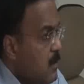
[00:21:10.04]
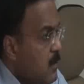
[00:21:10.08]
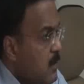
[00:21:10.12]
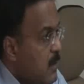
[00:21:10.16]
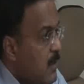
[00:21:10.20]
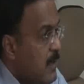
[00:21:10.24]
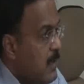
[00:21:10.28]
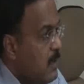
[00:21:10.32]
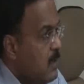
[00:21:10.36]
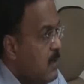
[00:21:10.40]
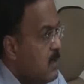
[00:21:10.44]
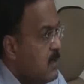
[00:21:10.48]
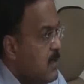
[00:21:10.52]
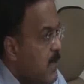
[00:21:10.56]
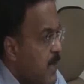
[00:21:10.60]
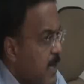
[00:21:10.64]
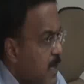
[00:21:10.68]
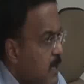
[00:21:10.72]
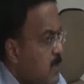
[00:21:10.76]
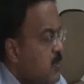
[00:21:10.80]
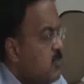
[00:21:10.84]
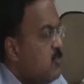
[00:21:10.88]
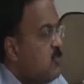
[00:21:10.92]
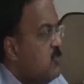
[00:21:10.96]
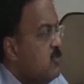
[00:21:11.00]
in the
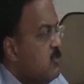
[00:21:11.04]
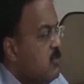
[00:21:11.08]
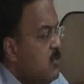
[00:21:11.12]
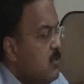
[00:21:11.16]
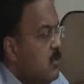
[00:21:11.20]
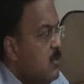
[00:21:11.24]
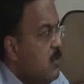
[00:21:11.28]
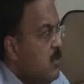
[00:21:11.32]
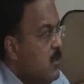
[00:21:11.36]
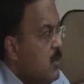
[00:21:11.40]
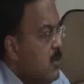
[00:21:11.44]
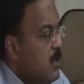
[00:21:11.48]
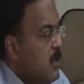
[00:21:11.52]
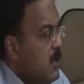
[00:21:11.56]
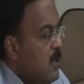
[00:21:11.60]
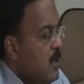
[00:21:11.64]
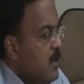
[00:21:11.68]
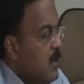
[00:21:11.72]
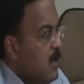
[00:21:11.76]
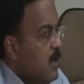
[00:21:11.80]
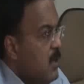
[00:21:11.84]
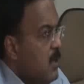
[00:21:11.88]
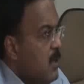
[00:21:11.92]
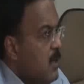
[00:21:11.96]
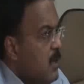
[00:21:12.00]
sense
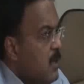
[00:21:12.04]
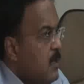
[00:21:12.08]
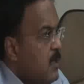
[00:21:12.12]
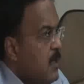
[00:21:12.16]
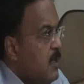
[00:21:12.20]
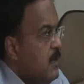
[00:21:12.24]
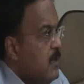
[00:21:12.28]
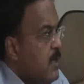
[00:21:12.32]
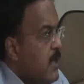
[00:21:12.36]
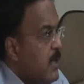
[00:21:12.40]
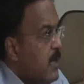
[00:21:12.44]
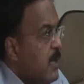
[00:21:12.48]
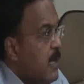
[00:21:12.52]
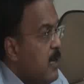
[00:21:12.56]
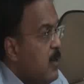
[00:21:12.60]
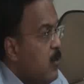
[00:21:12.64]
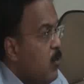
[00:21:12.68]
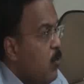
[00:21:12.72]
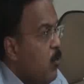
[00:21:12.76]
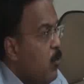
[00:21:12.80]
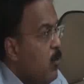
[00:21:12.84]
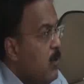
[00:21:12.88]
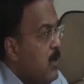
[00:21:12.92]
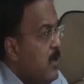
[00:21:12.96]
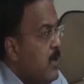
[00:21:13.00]
that they
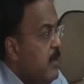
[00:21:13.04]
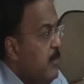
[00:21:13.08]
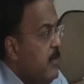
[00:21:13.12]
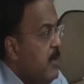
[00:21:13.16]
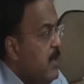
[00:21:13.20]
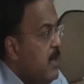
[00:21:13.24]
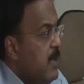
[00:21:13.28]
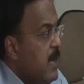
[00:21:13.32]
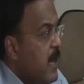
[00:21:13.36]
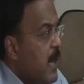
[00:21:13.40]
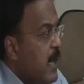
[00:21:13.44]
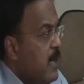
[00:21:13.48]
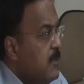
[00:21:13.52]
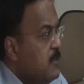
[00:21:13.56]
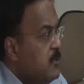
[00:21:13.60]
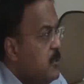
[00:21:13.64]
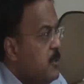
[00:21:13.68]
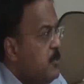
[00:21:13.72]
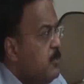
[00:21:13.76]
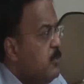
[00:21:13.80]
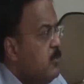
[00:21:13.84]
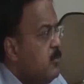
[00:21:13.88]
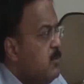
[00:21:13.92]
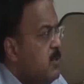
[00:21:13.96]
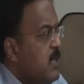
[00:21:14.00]
can only be
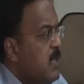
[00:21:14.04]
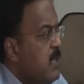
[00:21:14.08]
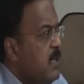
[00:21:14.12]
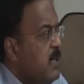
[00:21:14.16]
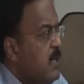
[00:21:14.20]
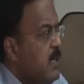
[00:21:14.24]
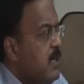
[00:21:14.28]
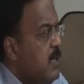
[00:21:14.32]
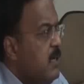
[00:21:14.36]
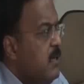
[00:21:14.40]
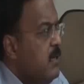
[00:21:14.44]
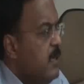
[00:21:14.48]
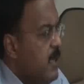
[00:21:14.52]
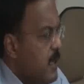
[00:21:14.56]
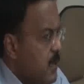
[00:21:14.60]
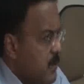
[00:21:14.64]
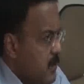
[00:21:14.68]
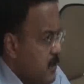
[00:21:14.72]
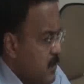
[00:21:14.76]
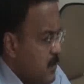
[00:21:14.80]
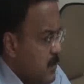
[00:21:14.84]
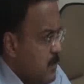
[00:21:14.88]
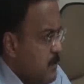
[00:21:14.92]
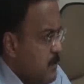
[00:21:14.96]
attributed intent